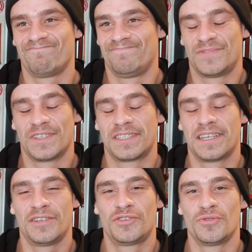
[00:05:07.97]

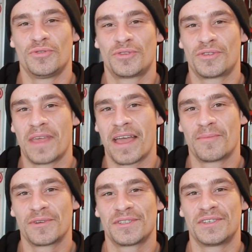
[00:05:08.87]
Stay tuned,
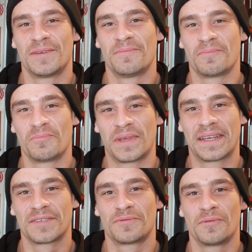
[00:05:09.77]
Hammer's Gym,
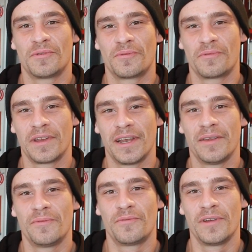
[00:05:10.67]
because we will
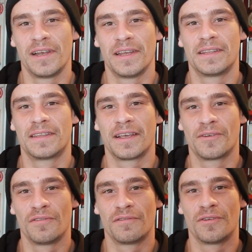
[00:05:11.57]
really, really
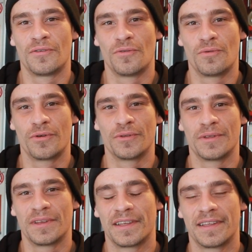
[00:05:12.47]
take over the whole world.